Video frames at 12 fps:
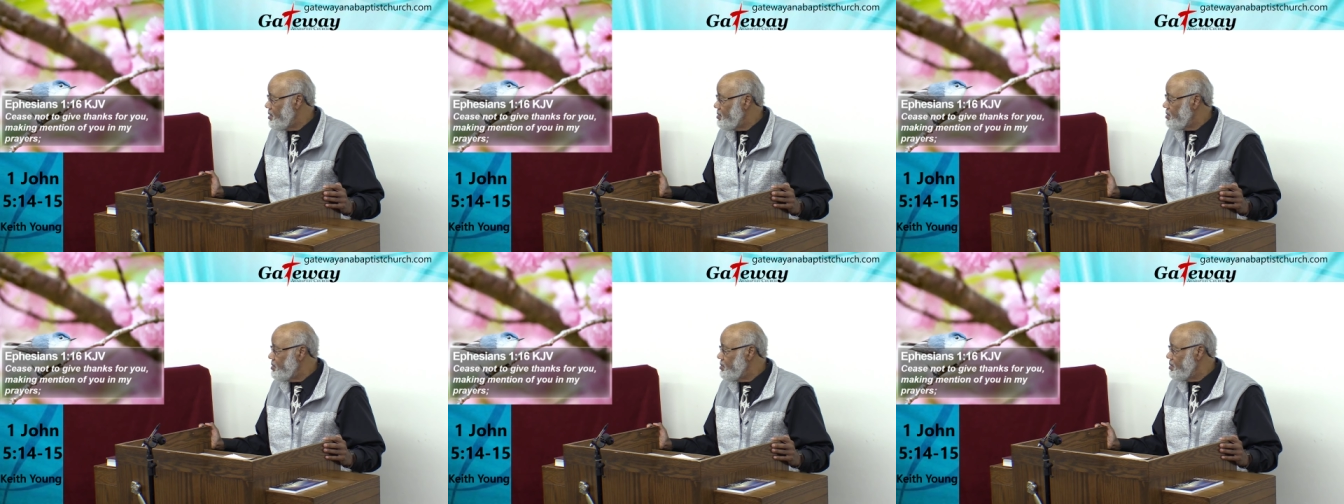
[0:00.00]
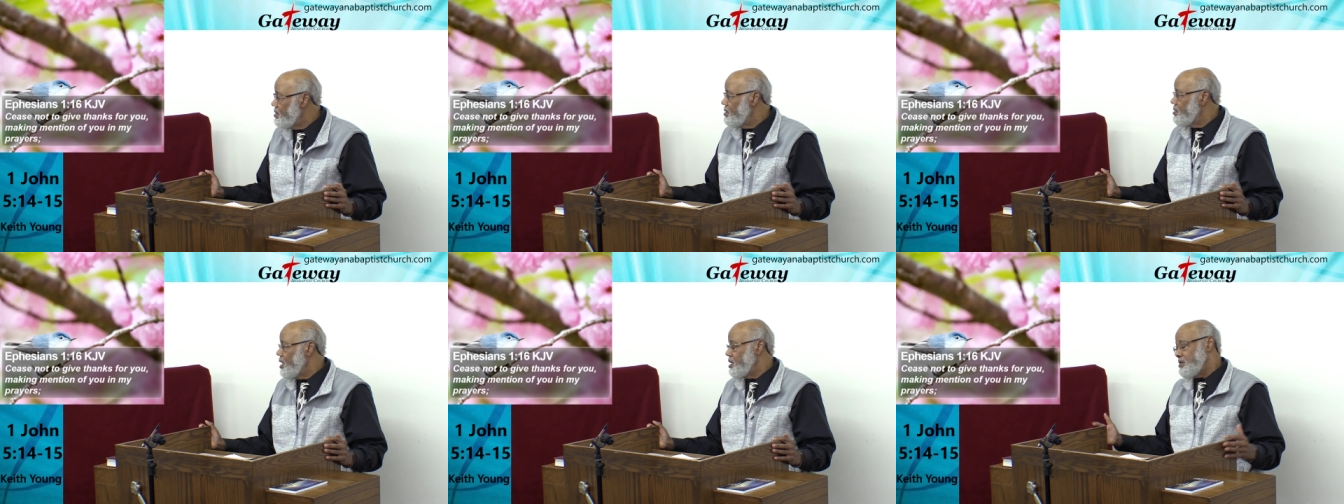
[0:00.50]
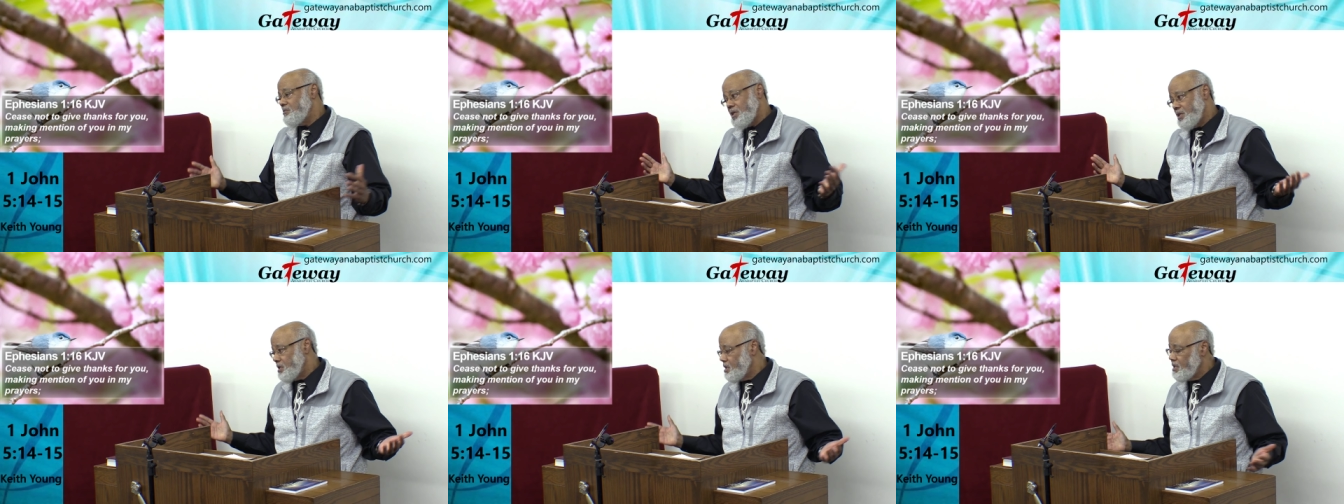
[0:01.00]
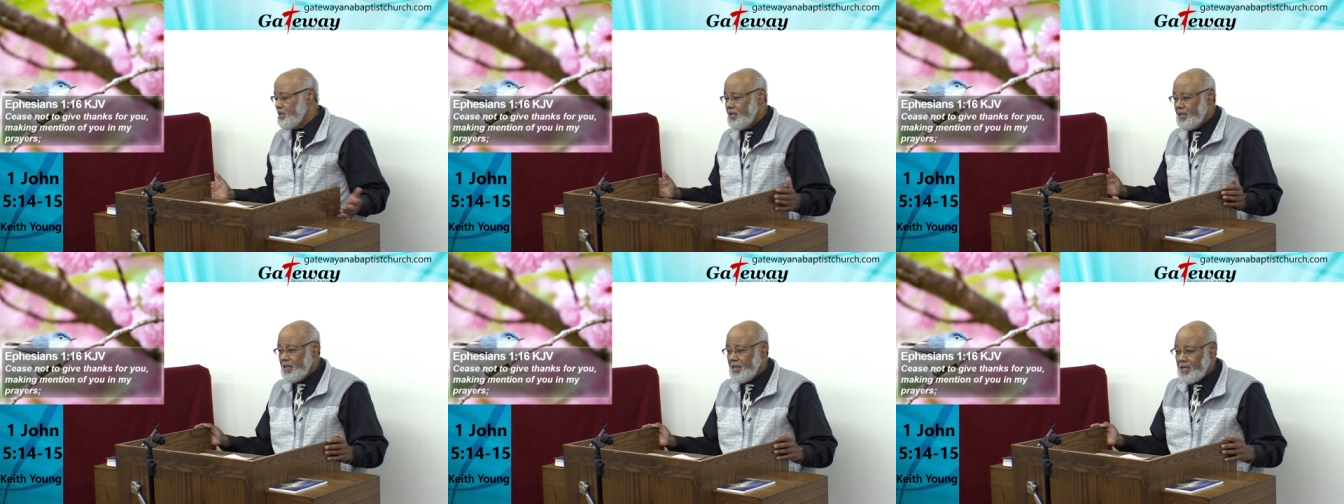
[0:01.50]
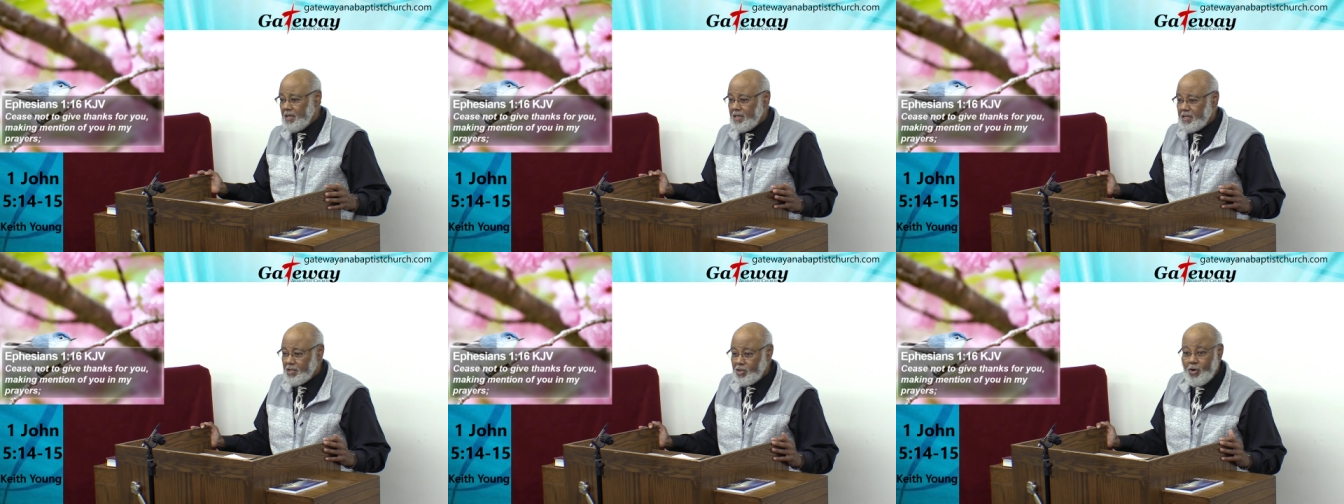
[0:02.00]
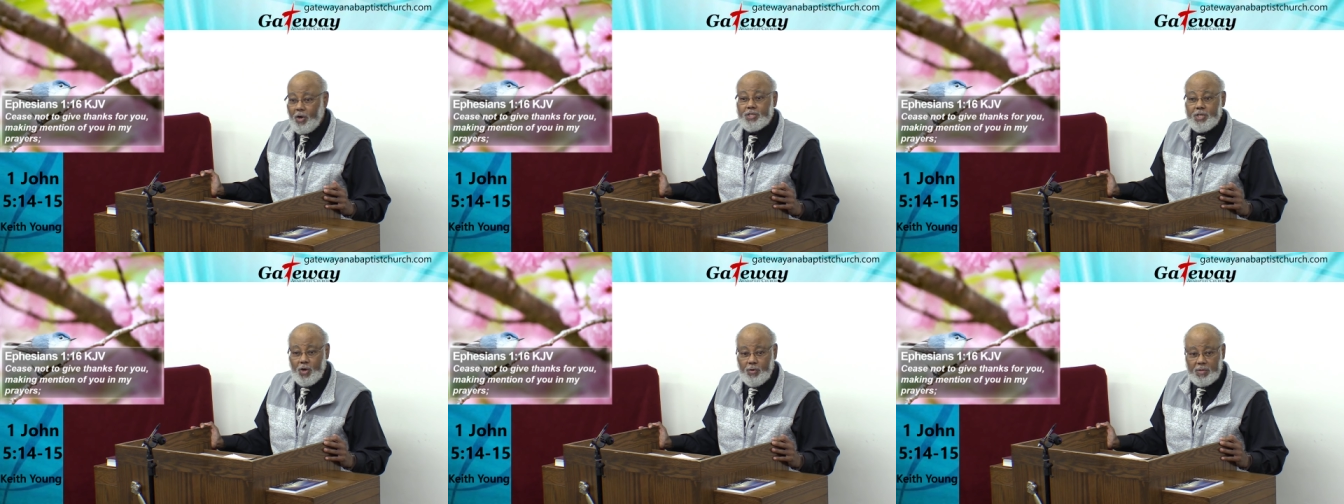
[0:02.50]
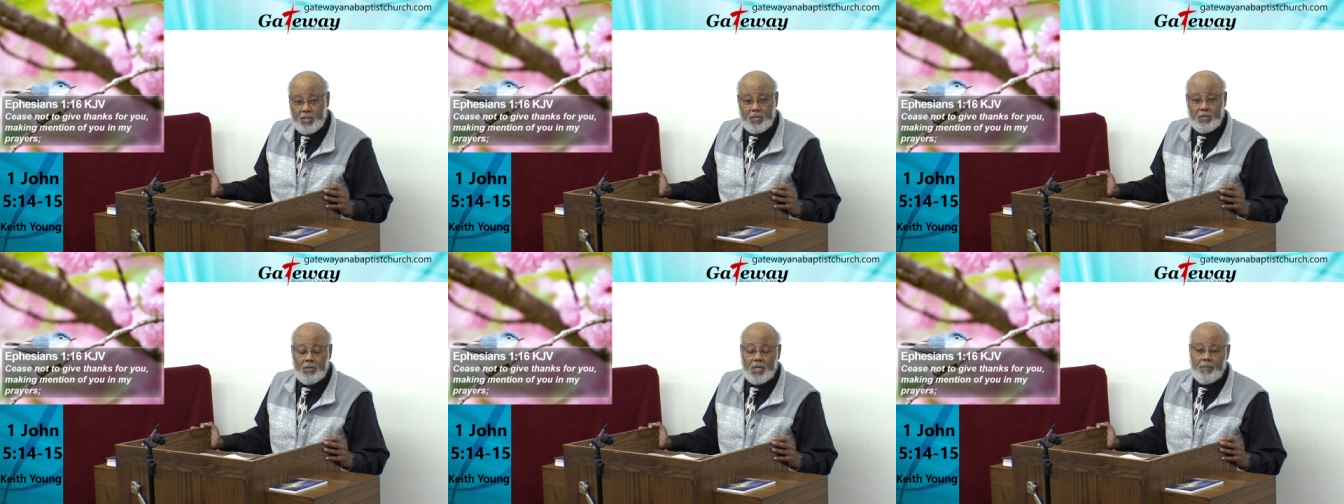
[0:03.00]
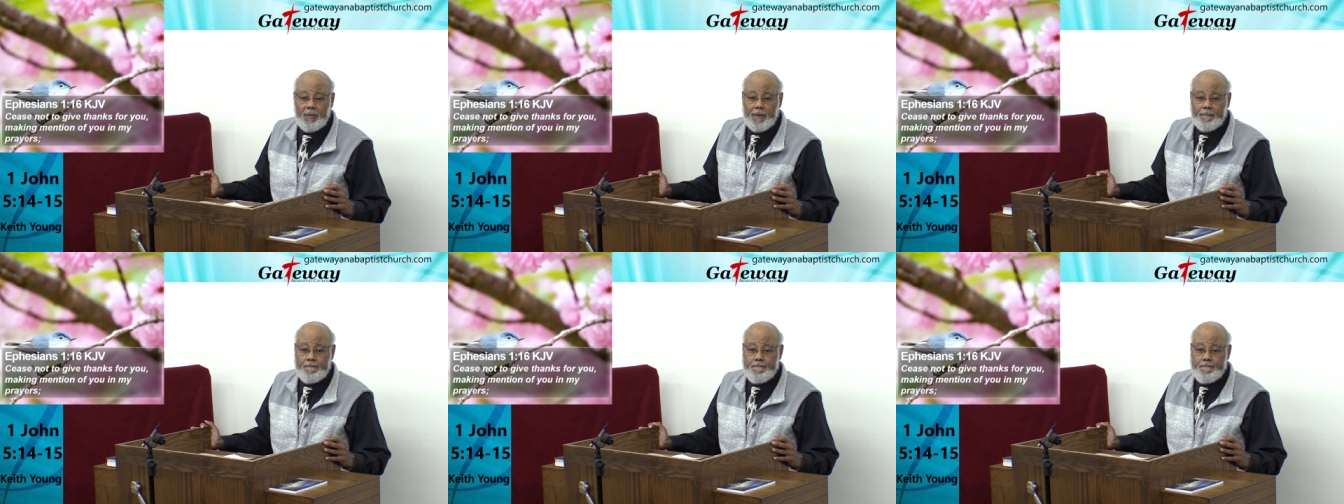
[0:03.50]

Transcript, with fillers: You know, I said, well, the Lord told me to. Amen.